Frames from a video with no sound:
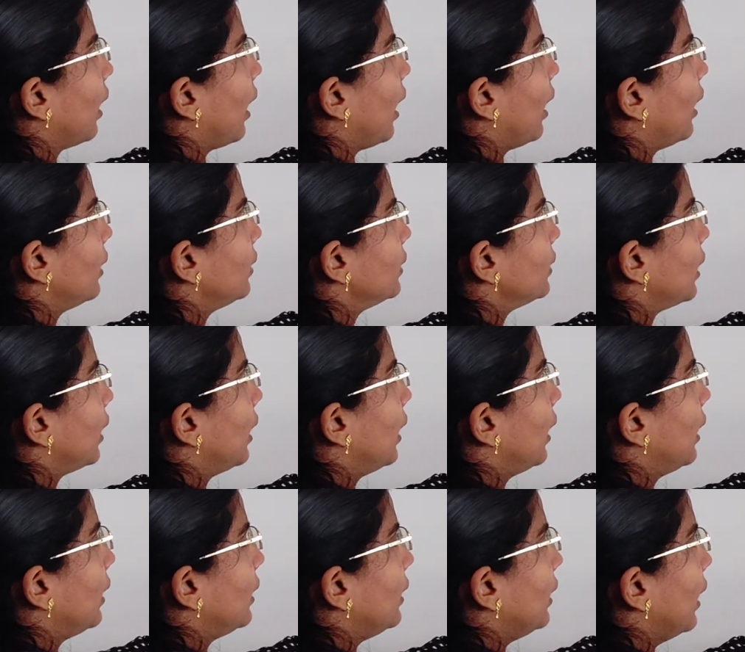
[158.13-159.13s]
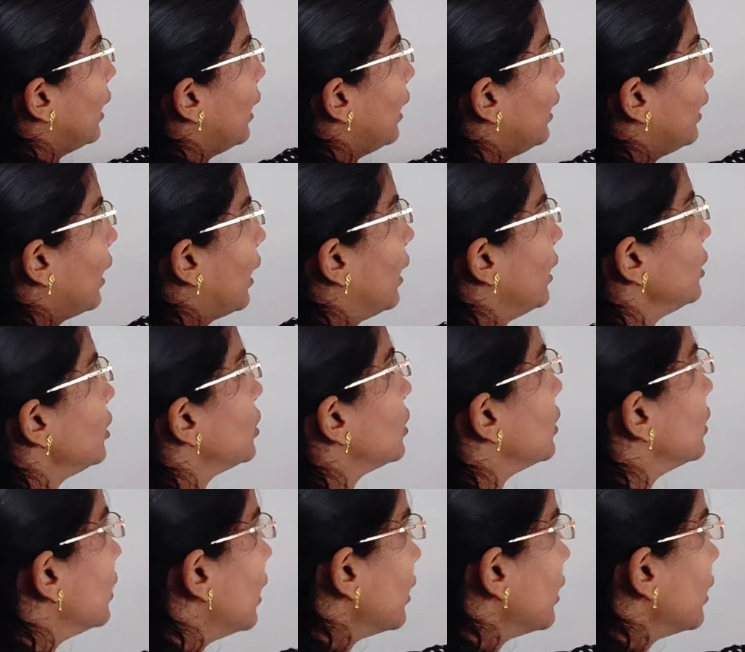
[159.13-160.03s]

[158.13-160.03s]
and A dash.